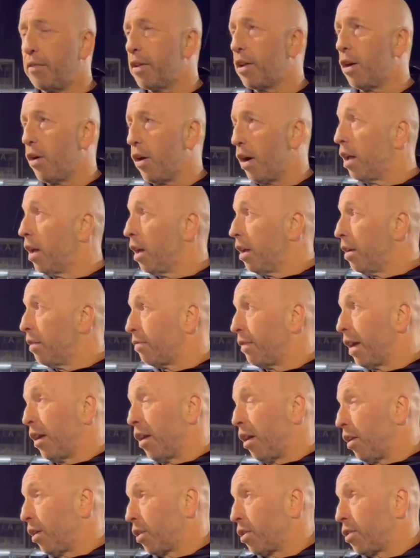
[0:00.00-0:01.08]
though they
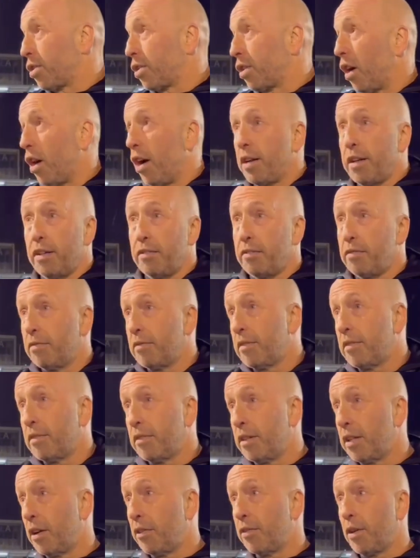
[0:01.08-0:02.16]
are a good side and,
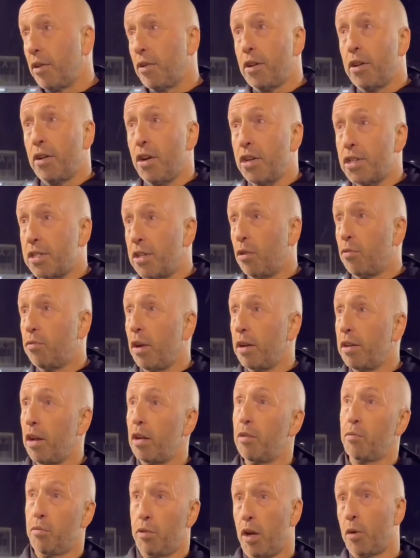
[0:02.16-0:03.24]
you know, they're on a nice little run
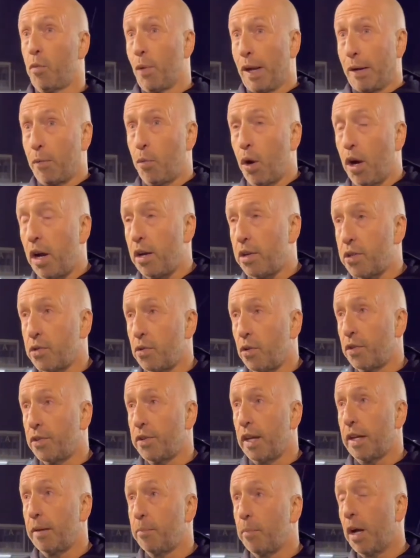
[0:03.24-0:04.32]
like we were, sort of
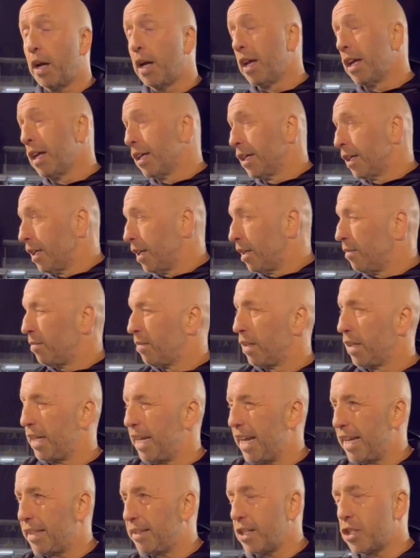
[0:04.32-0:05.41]
thing. But
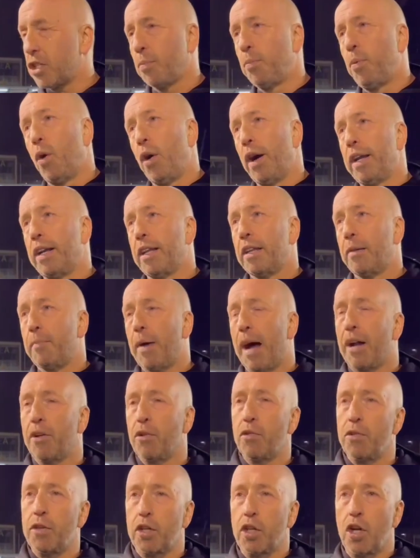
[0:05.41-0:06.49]
yeah, disappointed in the
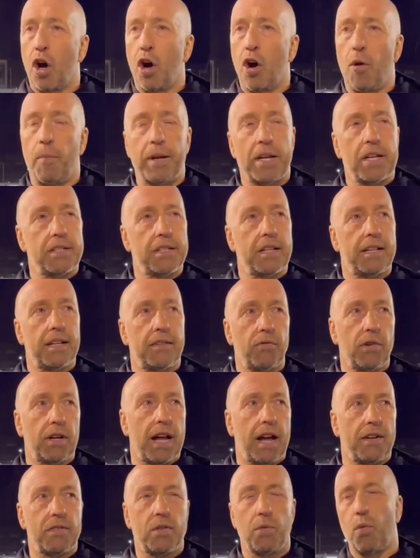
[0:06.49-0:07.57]
manner of the goal because they didn't
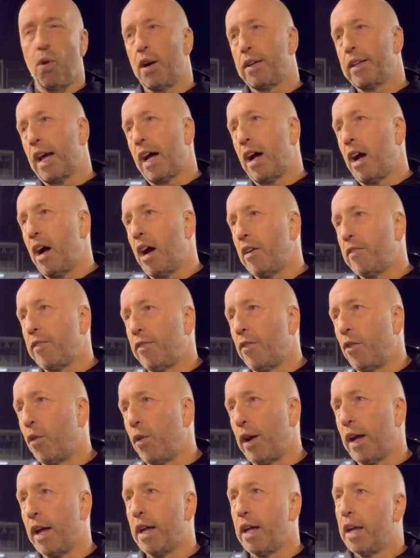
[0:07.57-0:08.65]
really have to work that hard
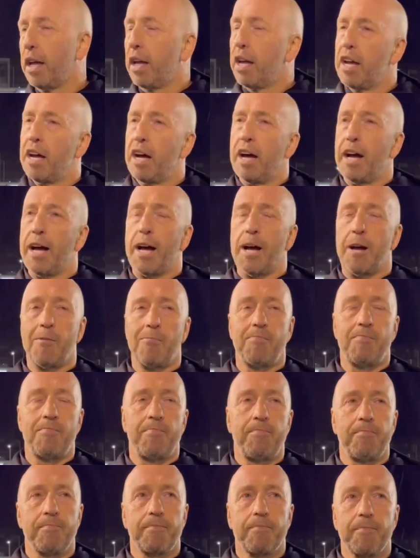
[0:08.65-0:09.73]
for it.
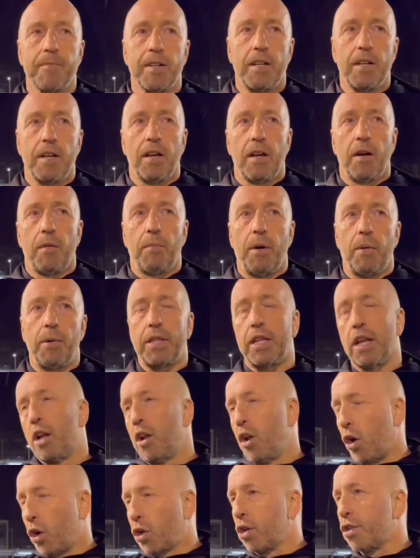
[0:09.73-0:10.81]
But we did a
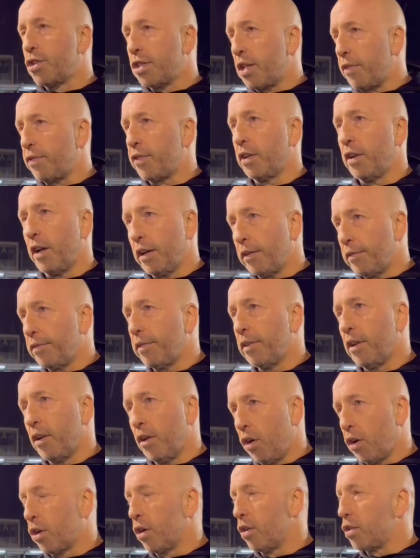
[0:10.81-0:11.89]
lot of good stuff tonight, a
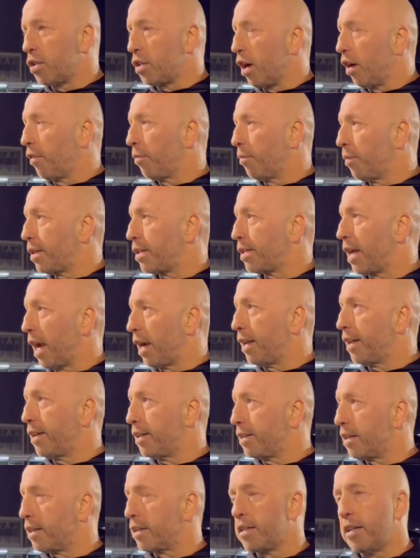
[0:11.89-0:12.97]
lot of good stuff. And we're settling
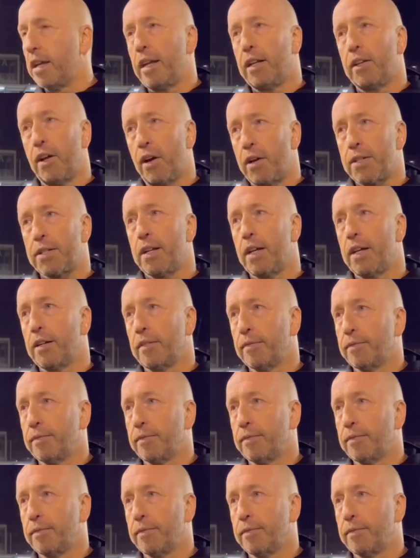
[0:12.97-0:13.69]
into this league nicely.